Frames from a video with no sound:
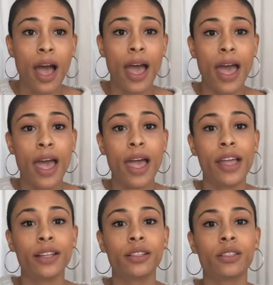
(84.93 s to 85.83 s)

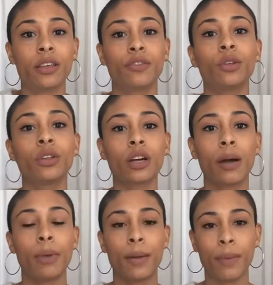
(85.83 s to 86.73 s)
And if you look
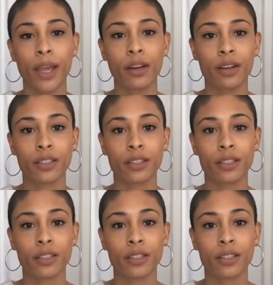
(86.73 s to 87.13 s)
on my banner,